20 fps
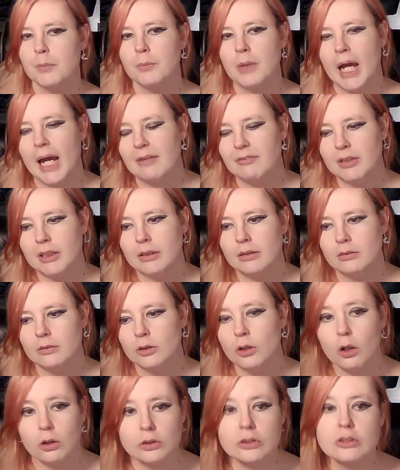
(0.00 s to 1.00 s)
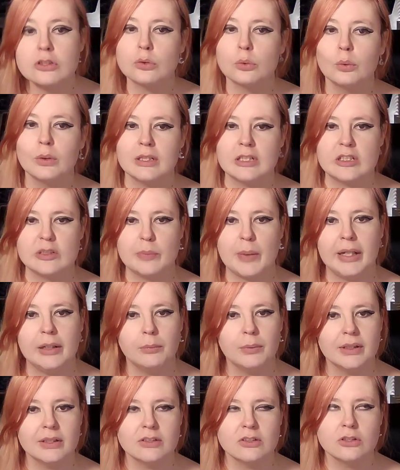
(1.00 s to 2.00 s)
Having gone to school in Spain
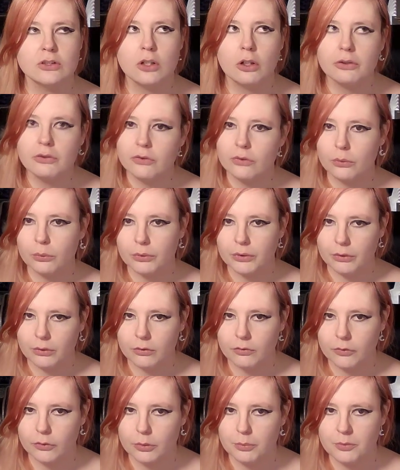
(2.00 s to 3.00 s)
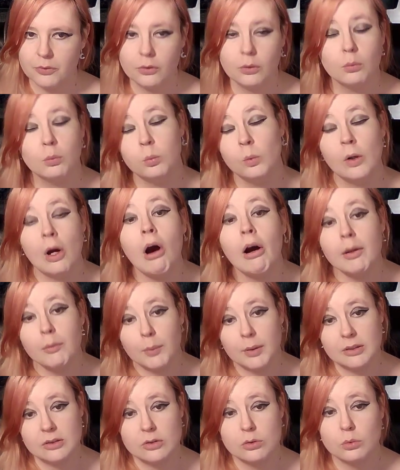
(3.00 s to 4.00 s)
where there's no school uniforms, or where I
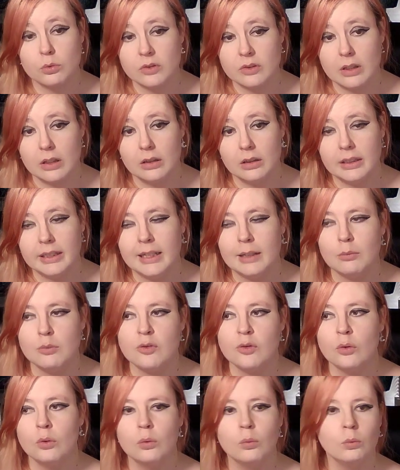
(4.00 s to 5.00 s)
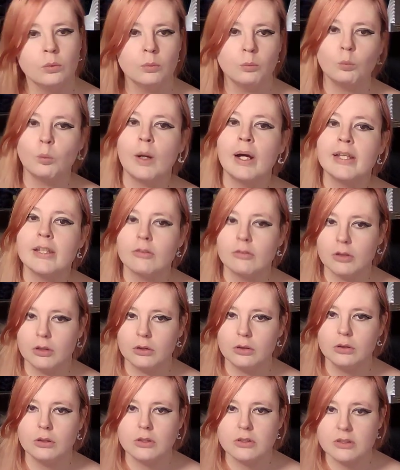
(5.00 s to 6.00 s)
went to school certainly, it was all wear your own
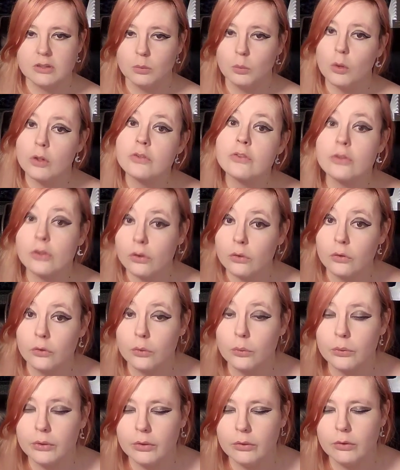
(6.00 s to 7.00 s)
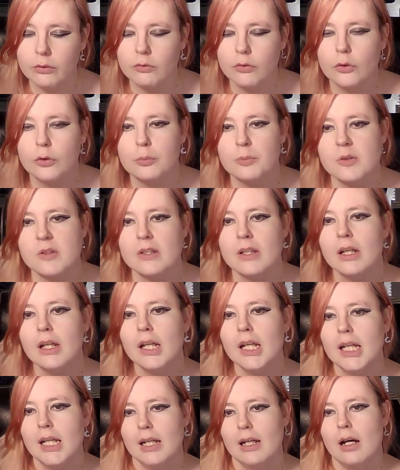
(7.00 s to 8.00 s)
clothes, there was no school uniforms.
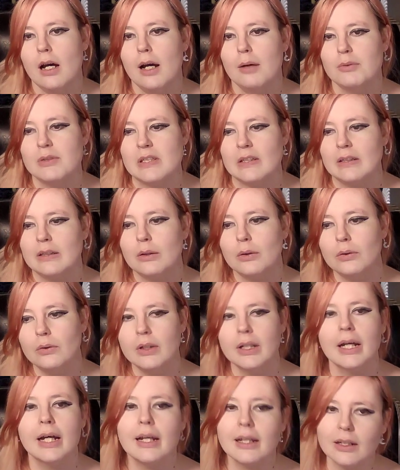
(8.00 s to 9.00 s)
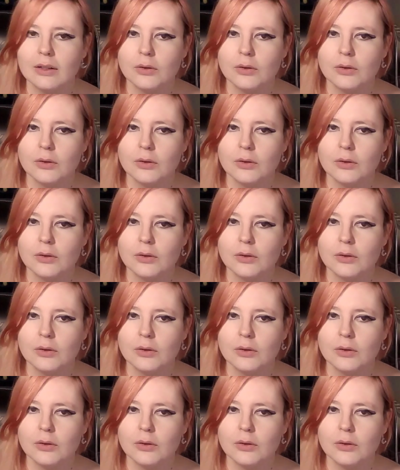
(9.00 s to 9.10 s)
I was like, okay,